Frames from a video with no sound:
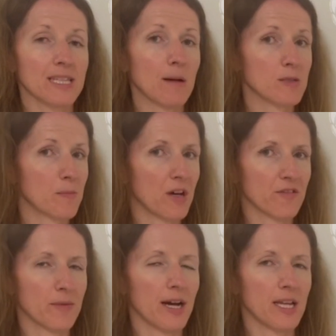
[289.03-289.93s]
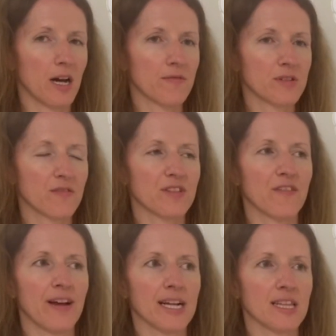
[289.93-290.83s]
was a perfume I loved for the
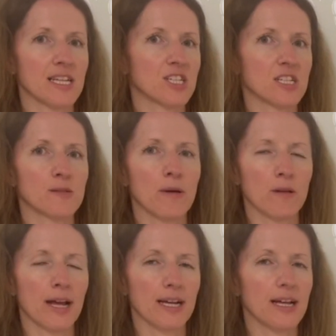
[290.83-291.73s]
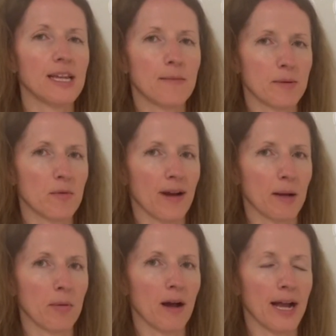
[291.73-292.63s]
fact that it just smelled like lemon meringue
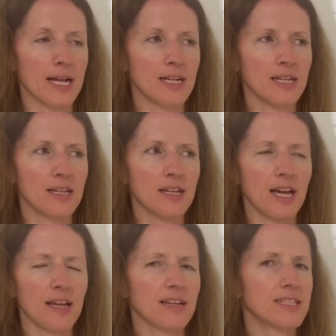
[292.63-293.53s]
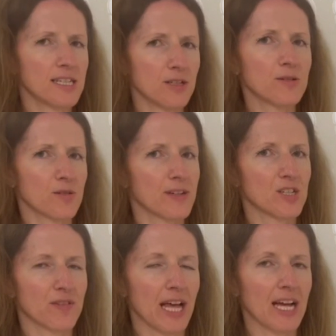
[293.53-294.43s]
pie. And I did used to reach
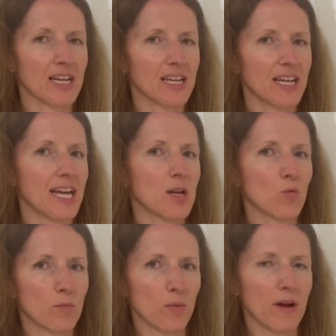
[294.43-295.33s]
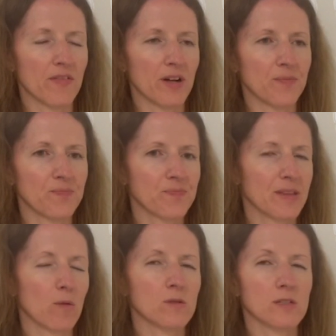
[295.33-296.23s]
for that in warmer weather.
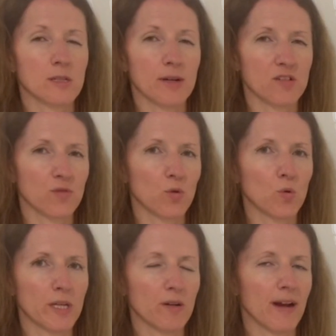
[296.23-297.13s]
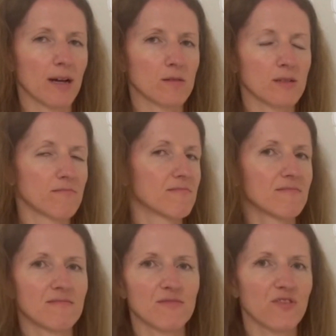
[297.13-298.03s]
That wasn't so much of an all year round
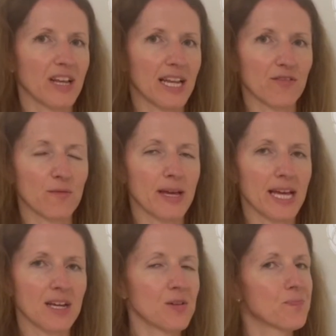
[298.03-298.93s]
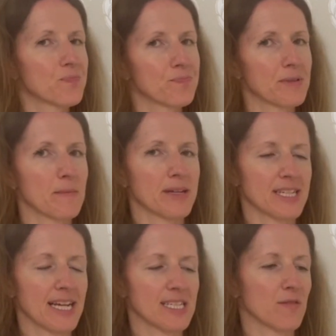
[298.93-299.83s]
feeling for me, but then my tastes have